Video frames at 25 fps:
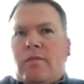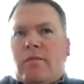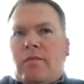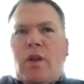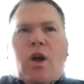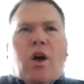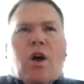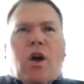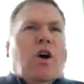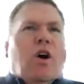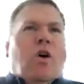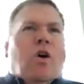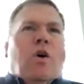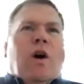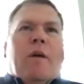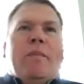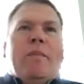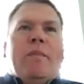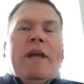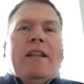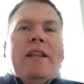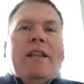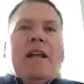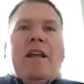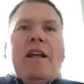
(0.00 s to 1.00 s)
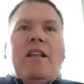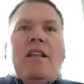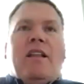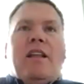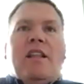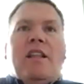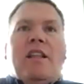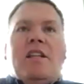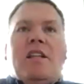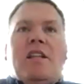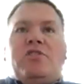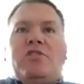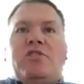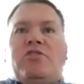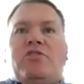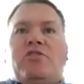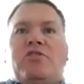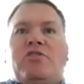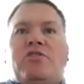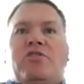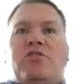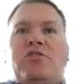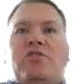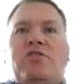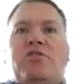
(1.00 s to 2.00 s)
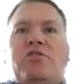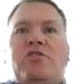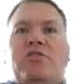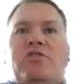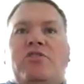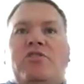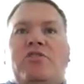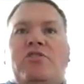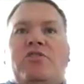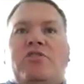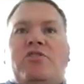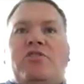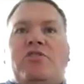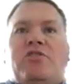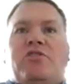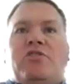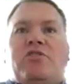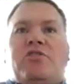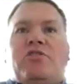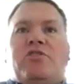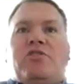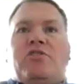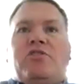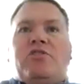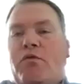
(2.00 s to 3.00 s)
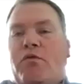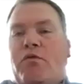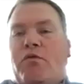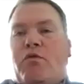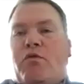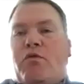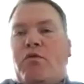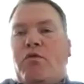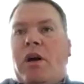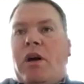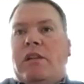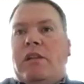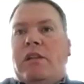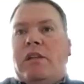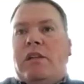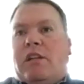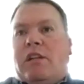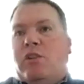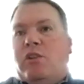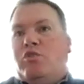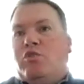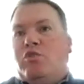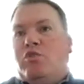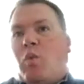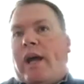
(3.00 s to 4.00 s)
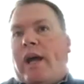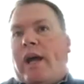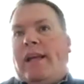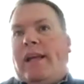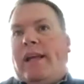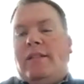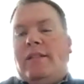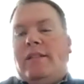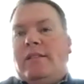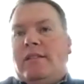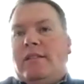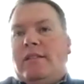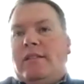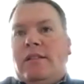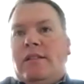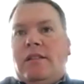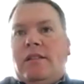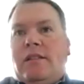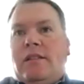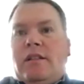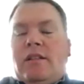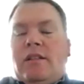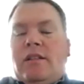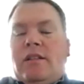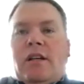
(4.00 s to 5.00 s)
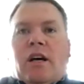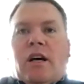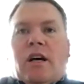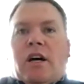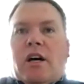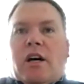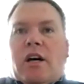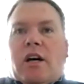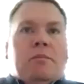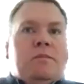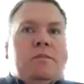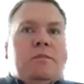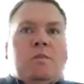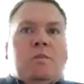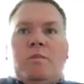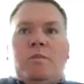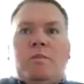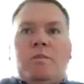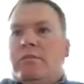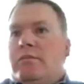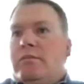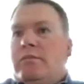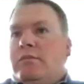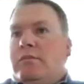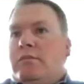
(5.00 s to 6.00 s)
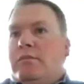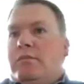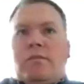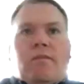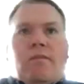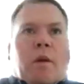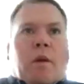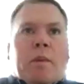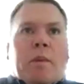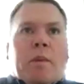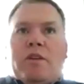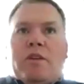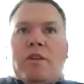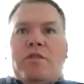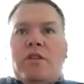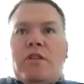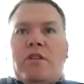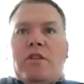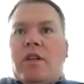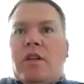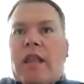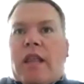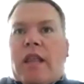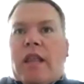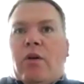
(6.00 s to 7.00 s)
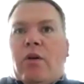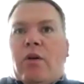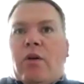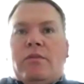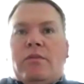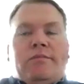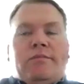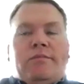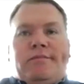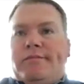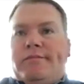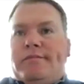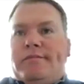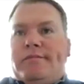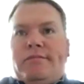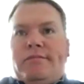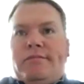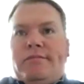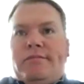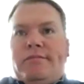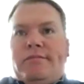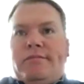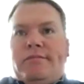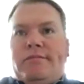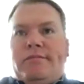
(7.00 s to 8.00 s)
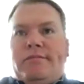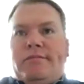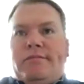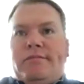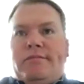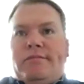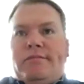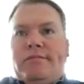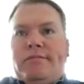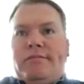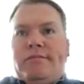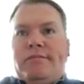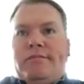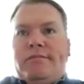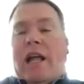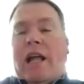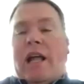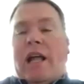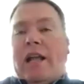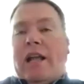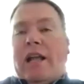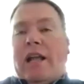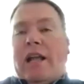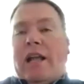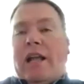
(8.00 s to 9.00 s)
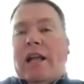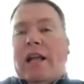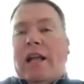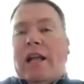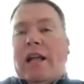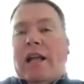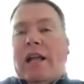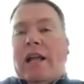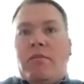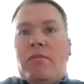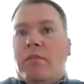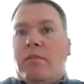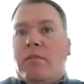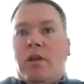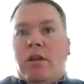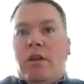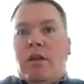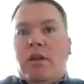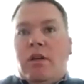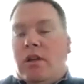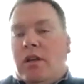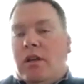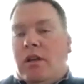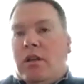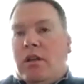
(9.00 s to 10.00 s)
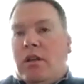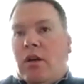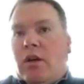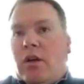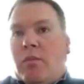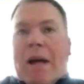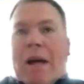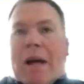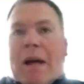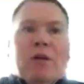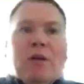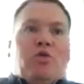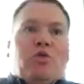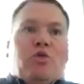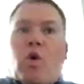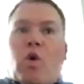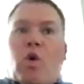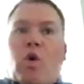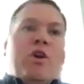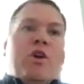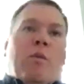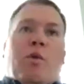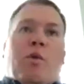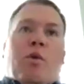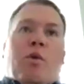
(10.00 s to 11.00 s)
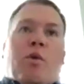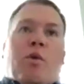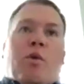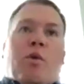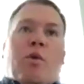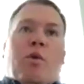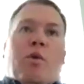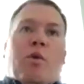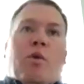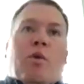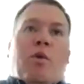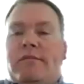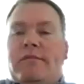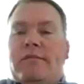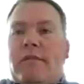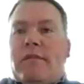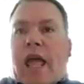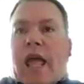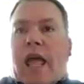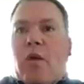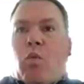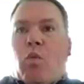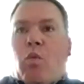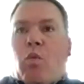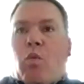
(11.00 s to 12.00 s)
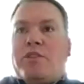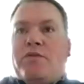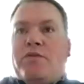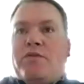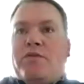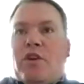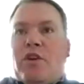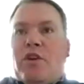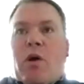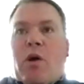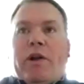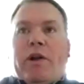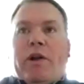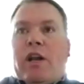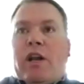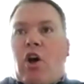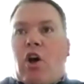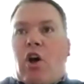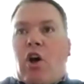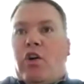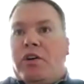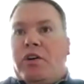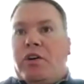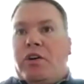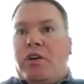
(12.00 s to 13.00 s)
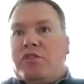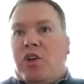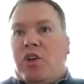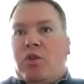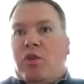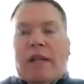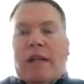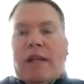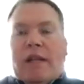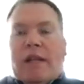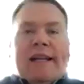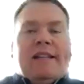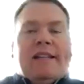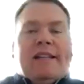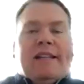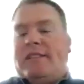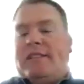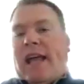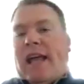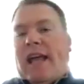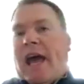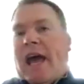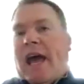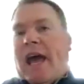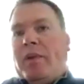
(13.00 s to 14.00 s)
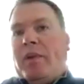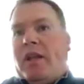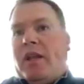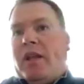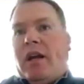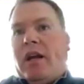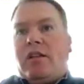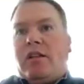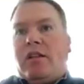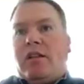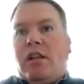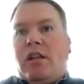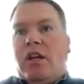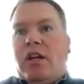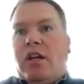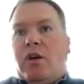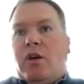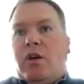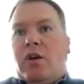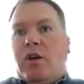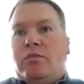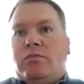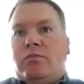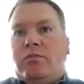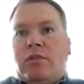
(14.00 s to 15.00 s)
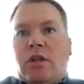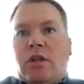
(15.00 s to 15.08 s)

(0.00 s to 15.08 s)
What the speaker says: I mean, in the summer, you know, they're gone for months. They lose weight. I mean, they can't come over. Like, you don't get them. You know, Miles Dorn would come over and watch film all day long on his own. Like, that doesn't happen there, you know.